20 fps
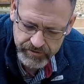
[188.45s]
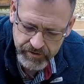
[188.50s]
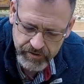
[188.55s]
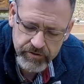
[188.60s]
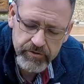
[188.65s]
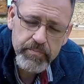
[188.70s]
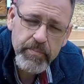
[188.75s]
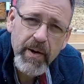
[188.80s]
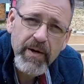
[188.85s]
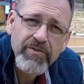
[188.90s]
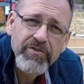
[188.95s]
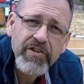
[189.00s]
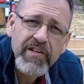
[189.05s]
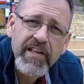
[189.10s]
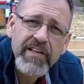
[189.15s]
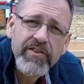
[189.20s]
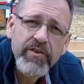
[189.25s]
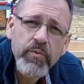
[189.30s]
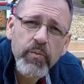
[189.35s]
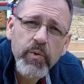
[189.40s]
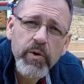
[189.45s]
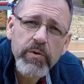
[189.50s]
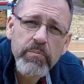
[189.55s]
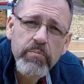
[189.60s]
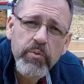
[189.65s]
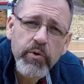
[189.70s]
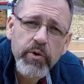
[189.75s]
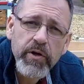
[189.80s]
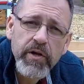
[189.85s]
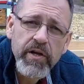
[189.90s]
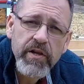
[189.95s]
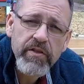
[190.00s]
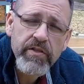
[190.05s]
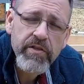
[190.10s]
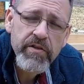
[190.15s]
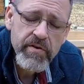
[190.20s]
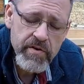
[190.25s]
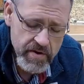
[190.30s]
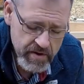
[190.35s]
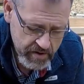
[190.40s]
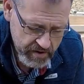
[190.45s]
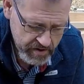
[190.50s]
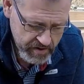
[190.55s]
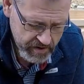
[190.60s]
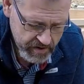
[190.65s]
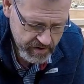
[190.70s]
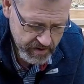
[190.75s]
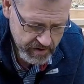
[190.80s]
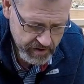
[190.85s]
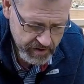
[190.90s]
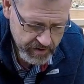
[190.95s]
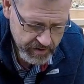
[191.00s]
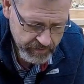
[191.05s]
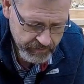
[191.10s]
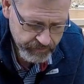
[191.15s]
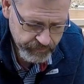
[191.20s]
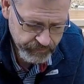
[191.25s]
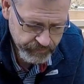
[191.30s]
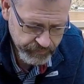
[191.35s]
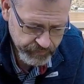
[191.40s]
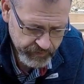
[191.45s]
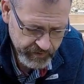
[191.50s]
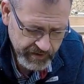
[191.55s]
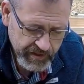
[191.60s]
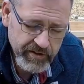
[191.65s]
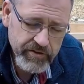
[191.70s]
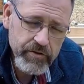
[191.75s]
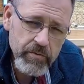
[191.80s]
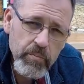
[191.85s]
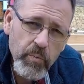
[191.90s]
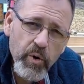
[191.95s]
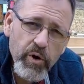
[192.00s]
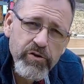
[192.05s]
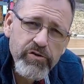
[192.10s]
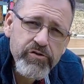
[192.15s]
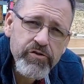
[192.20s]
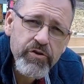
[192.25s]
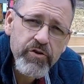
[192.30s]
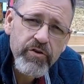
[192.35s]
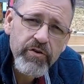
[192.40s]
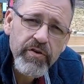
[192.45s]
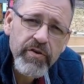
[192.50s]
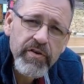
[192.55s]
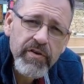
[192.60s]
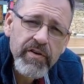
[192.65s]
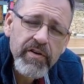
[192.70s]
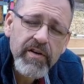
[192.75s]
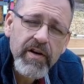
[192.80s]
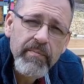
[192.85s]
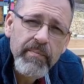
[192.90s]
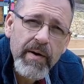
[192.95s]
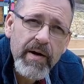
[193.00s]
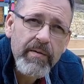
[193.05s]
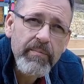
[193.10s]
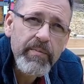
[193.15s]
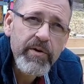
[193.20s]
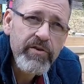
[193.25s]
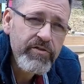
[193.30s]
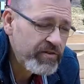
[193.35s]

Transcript: And it's supposed to let the wood breathe, let the moisture come out, because